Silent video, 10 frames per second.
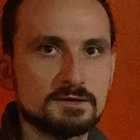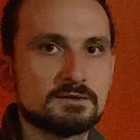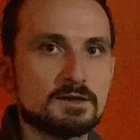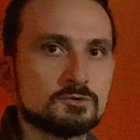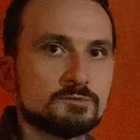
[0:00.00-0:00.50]
they
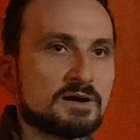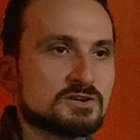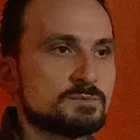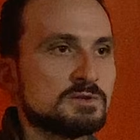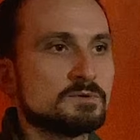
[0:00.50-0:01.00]
could
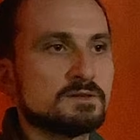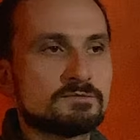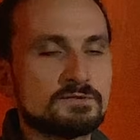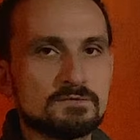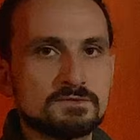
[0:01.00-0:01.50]
march between
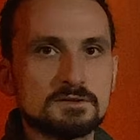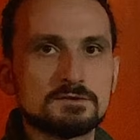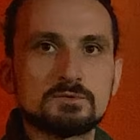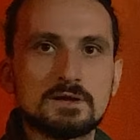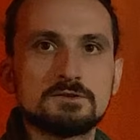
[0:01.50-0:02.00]
15
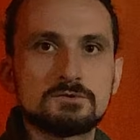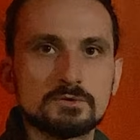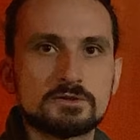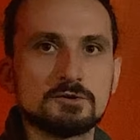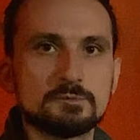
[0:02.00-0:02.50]
22
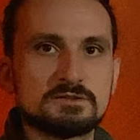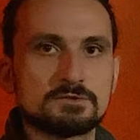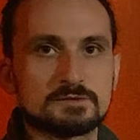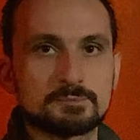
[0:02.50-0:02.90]
kilometers